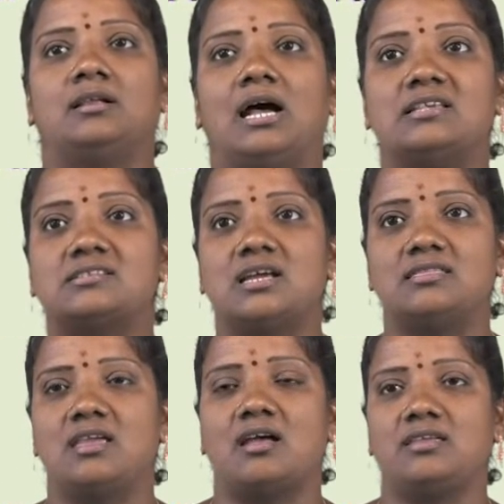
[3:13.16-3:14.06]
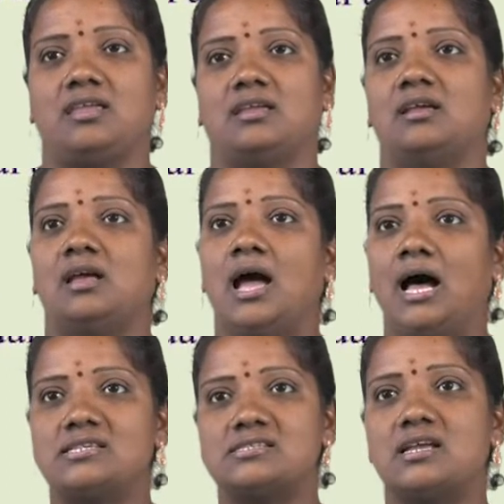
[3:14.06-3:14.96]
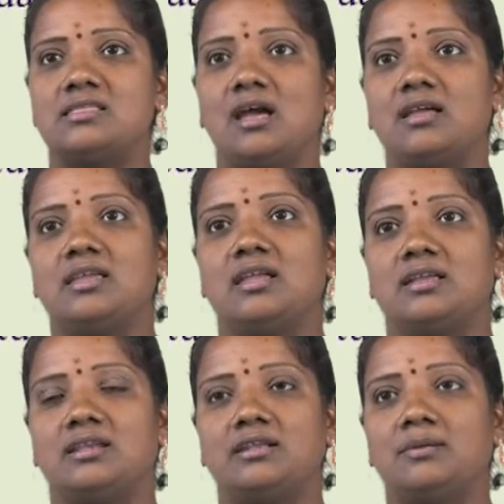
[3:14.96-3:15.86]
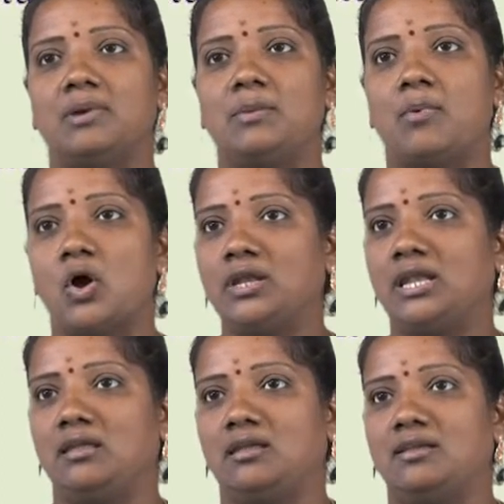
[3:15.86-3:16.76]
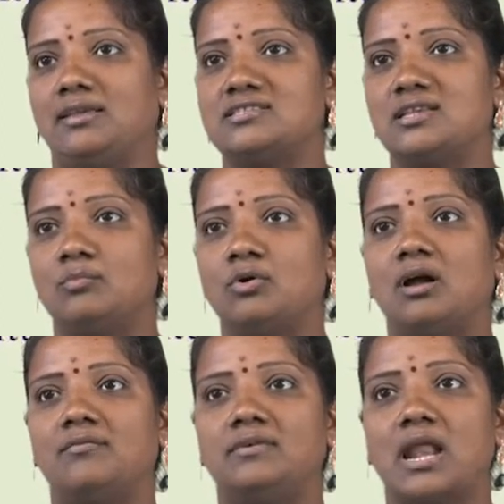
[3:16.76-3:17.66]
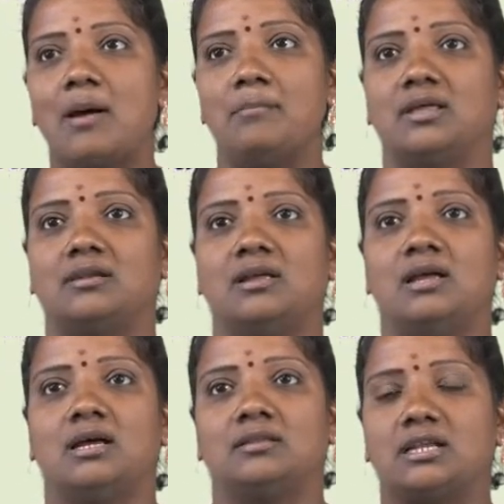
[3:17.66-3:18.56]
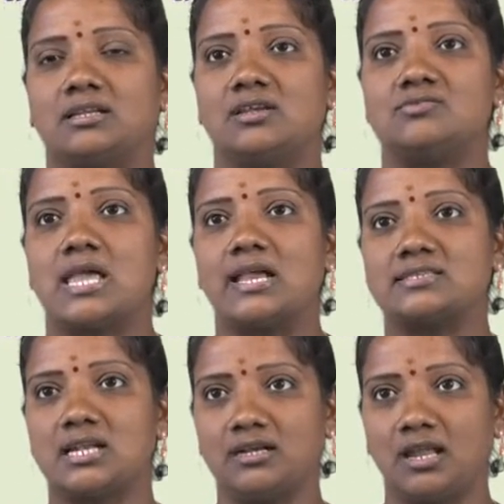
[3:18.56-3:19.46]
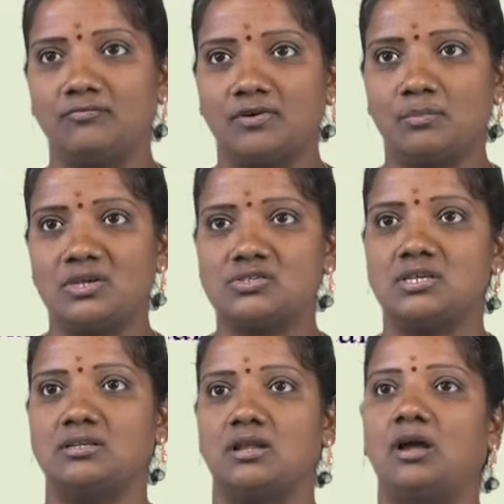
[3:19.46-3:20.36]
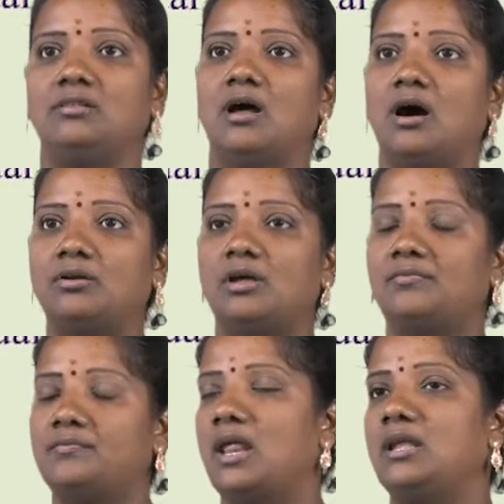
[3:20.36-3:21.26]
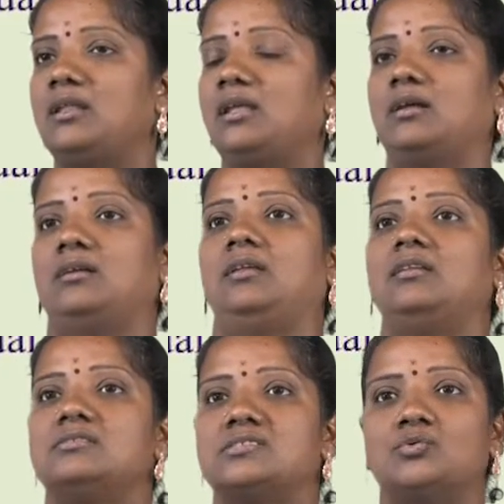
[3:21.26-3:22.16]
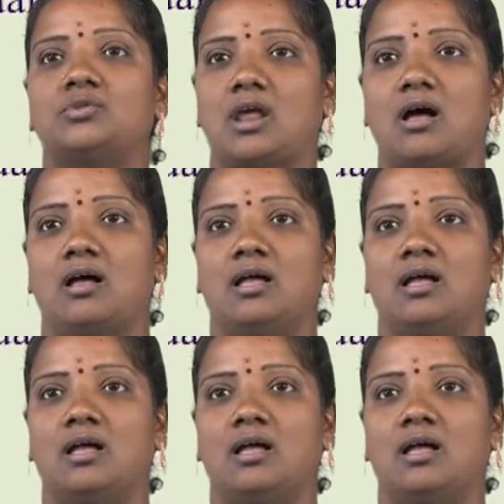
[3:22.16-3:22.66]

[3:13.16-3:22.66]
Ashtatyayi. Ashtatyayi, written by Panini, is a book of grammar that gives excellent information on the art of writing in sutra.